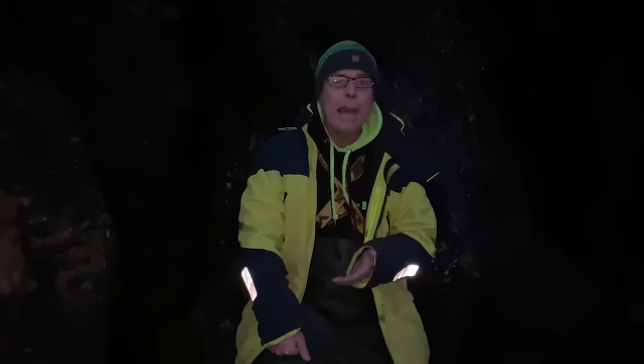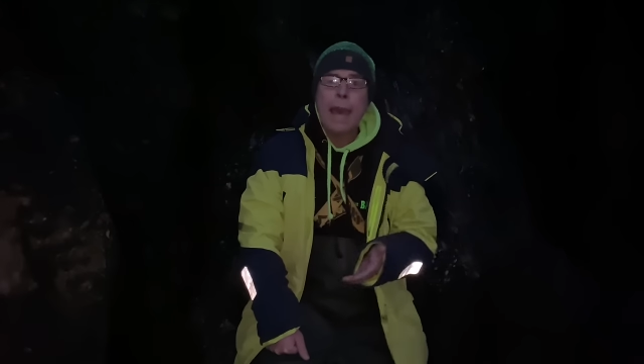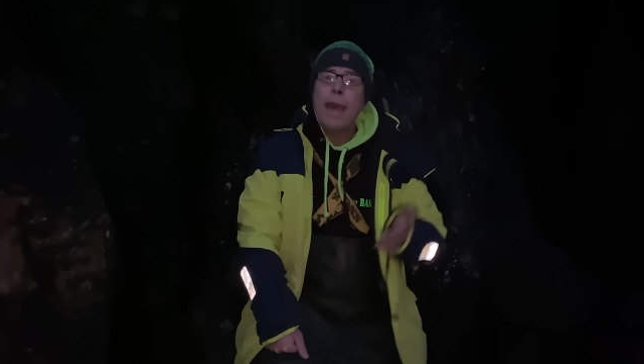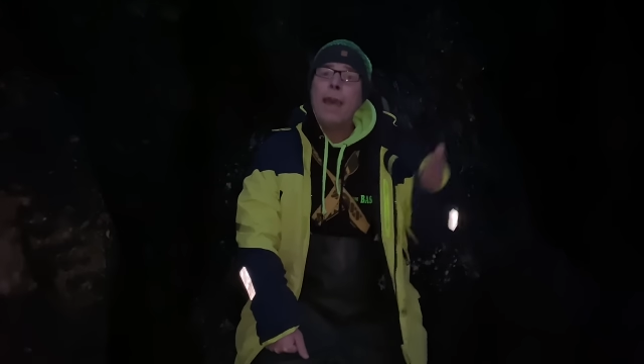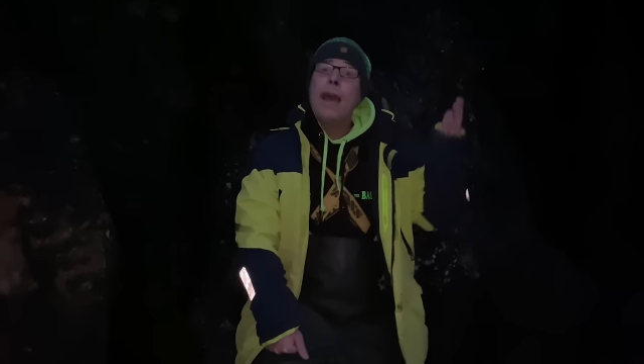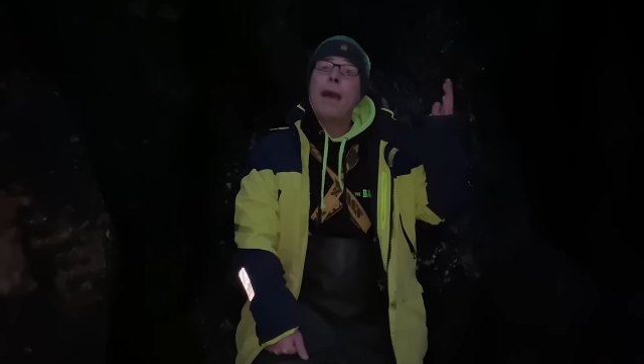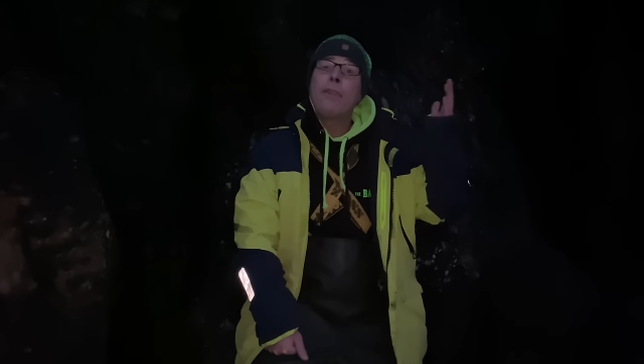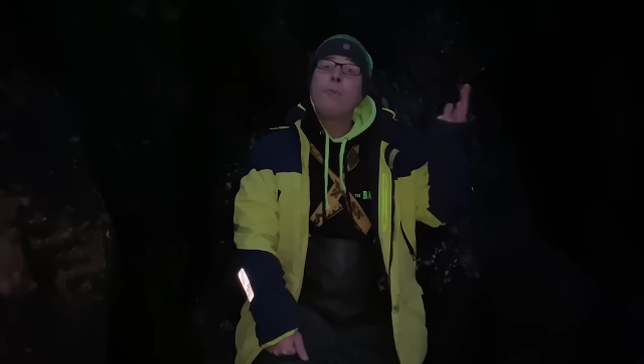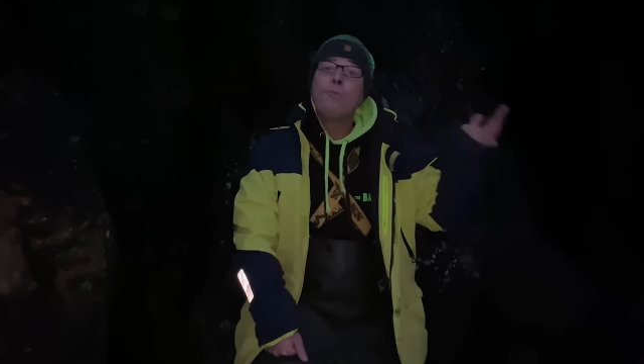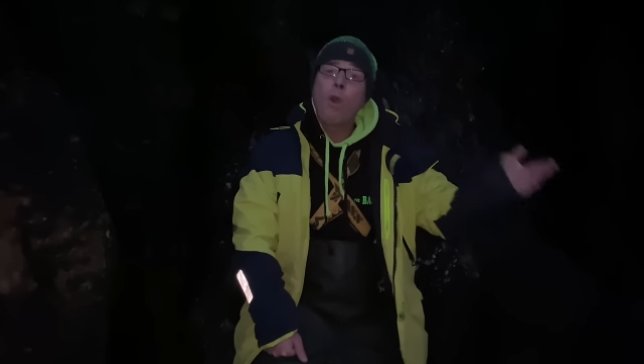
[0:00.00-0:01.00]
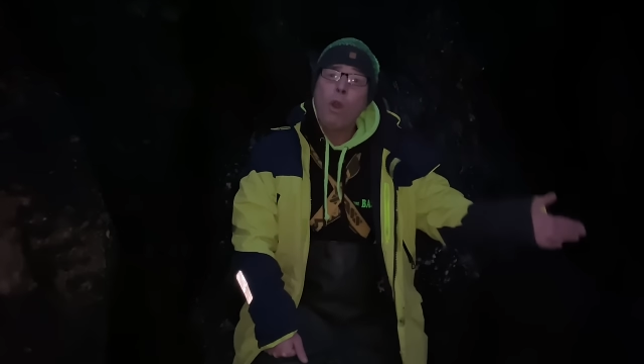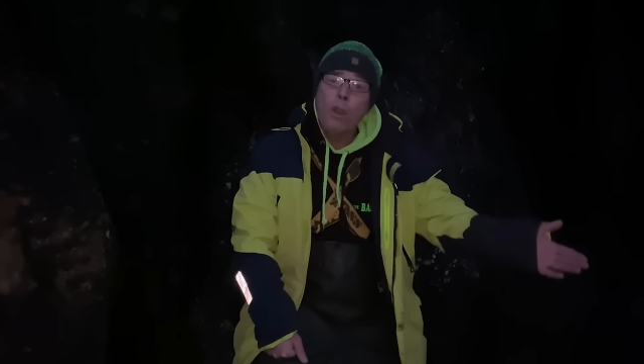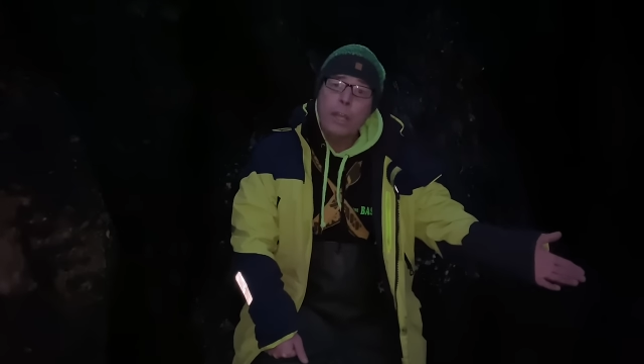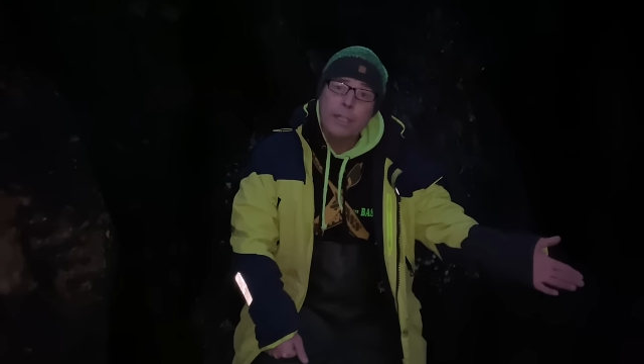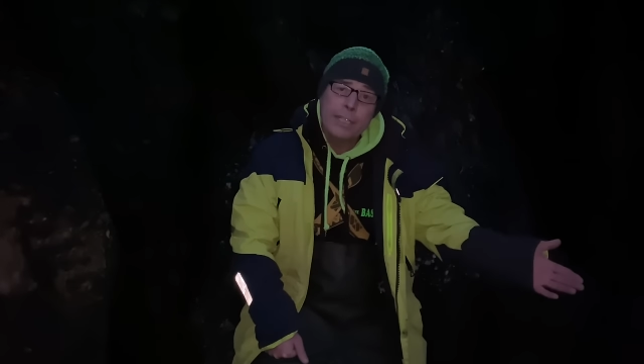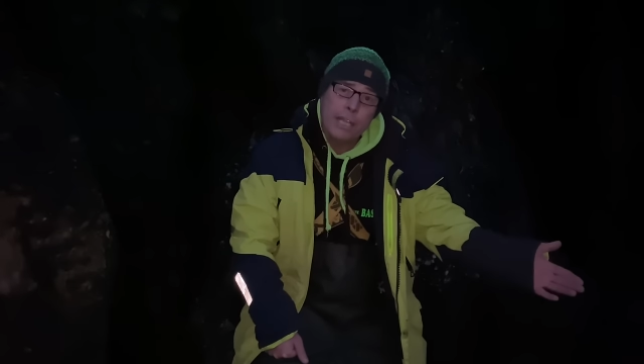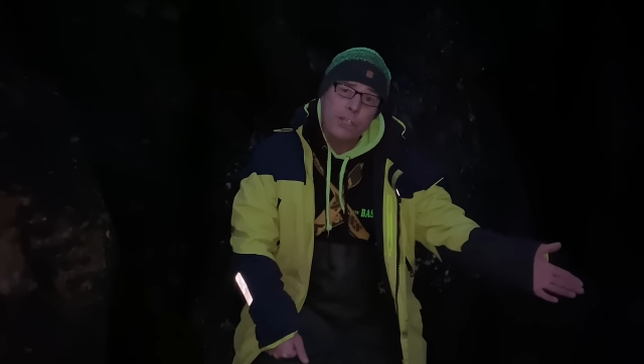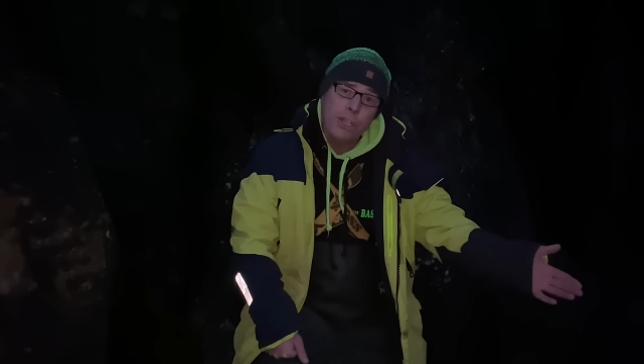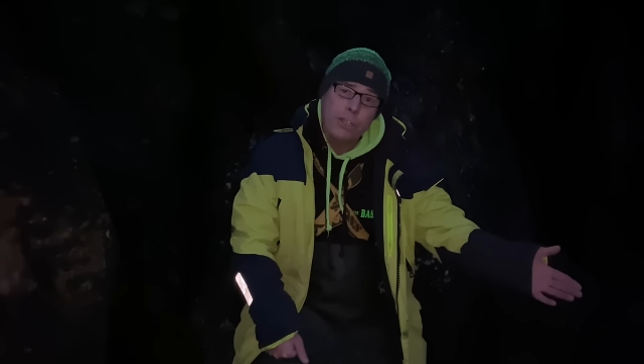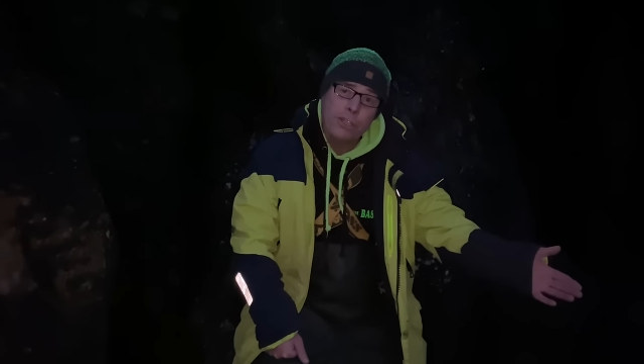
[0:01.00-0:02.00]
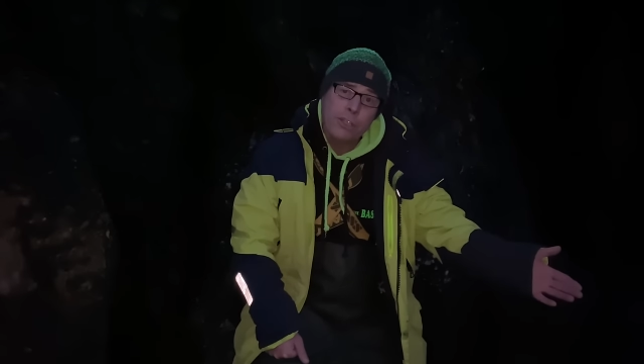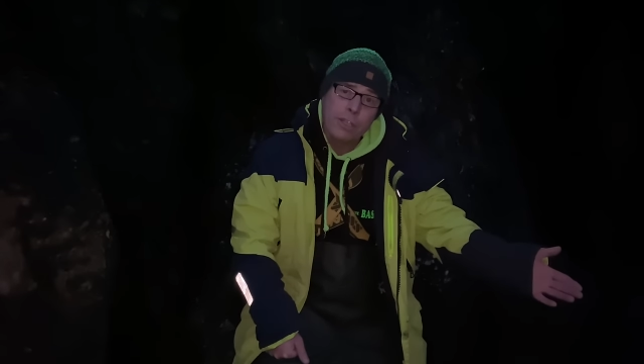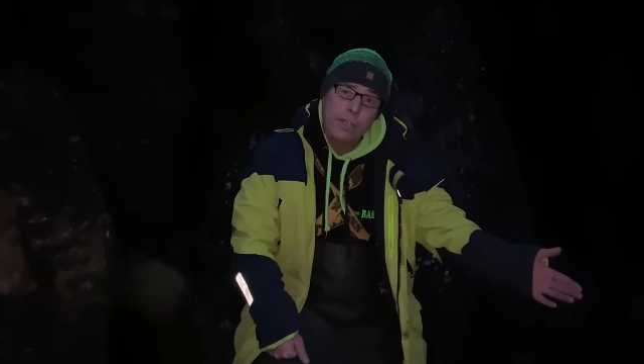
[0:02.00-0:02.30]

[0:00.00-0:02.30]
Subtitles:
there at the wrong conditions.